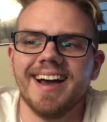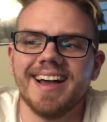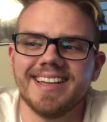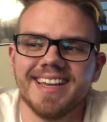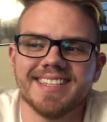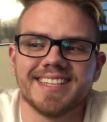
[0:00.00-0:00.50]

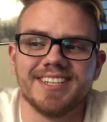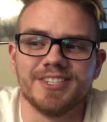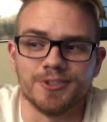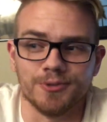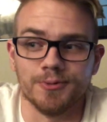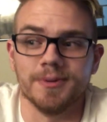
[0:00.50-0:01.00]
I guess I
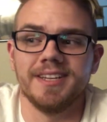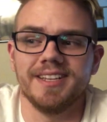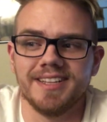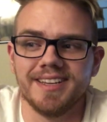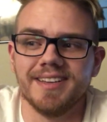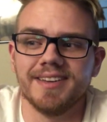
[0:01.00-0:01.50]
just
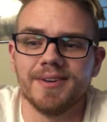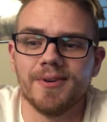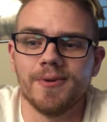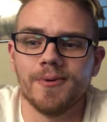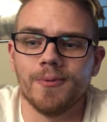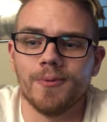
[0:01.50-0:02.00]
really
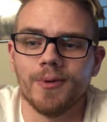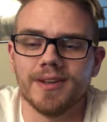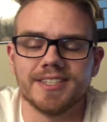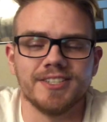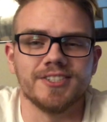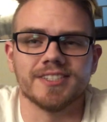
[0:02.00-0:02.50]

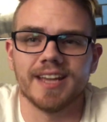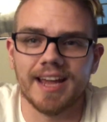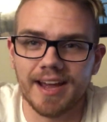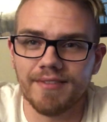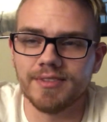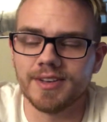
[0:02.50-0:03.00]
want to just
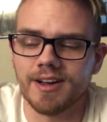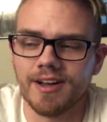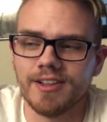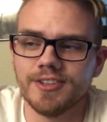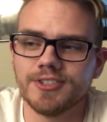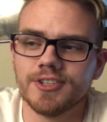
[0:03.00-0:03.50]
have the
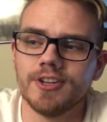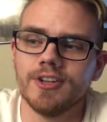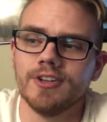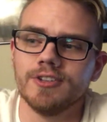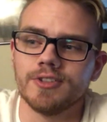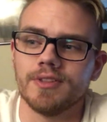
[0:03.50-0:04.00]
knowledge
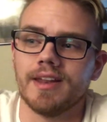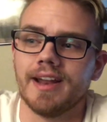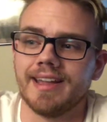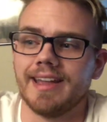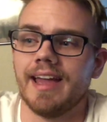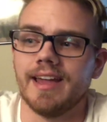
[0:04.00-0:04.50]
so that
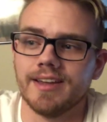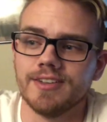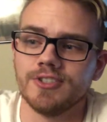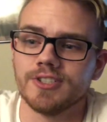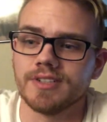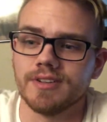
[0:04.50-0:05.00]
I
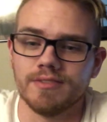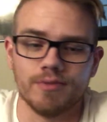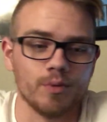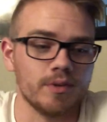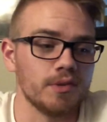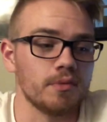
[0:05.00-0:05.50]
can just
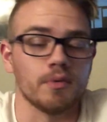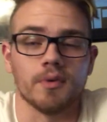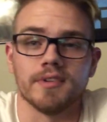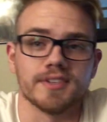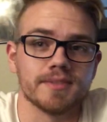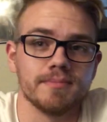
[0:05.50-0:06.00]
afford to throw
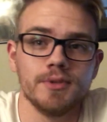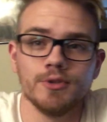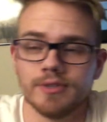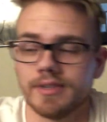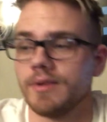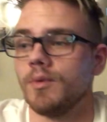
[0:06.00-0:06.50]
on some
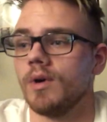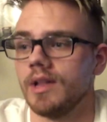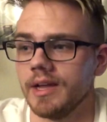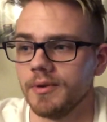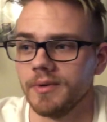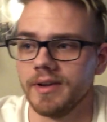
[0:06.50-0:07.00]
music
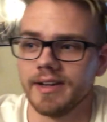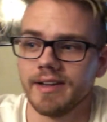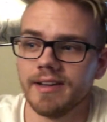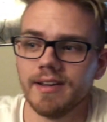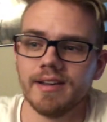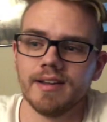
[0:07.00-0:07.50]
while I
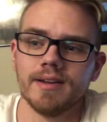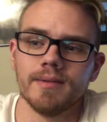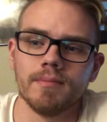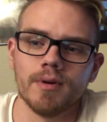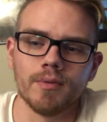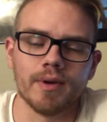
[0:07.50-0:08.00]
rig.
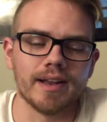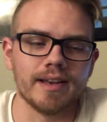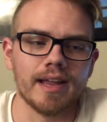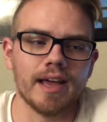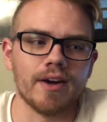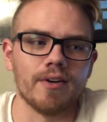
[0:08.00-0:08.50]
But right
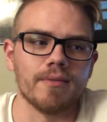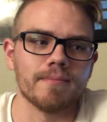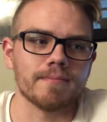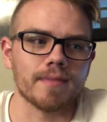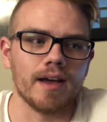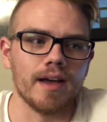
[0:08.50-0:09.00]
now,
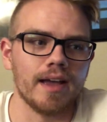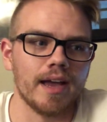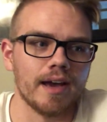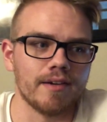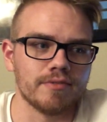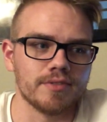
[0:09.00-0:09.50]
I
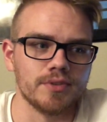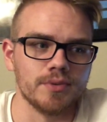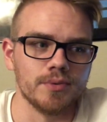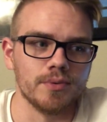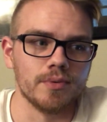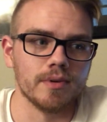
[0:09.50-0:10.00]
have
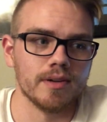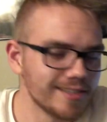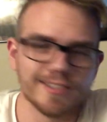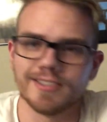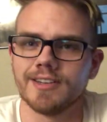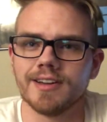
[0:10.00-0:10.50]
to
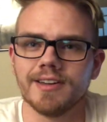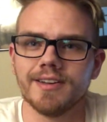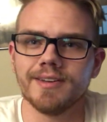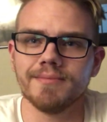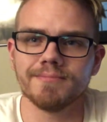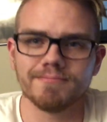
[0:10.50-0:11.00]
suck it
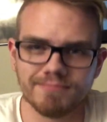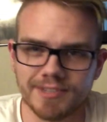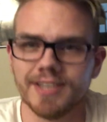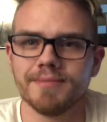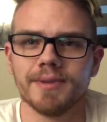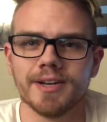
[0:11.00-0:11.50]
up,
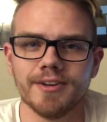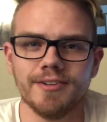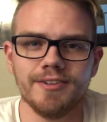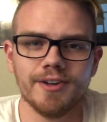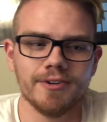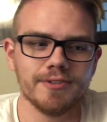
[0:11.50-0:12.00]
take my
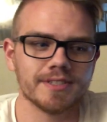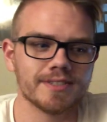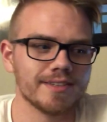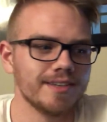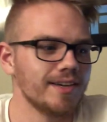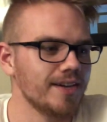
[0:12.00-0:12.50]
good
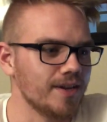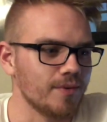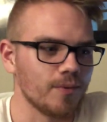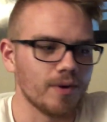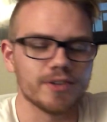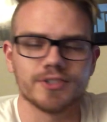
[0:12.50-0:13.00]
notes,
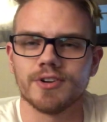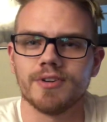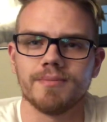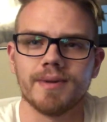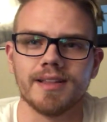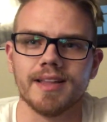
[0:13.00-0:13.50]
and watch
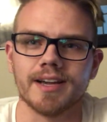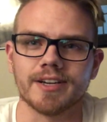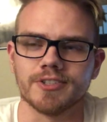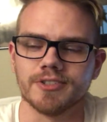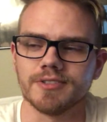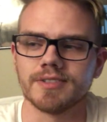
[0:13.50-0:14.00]
all my
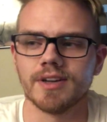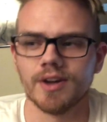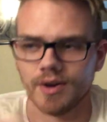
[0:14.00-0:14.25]
lectures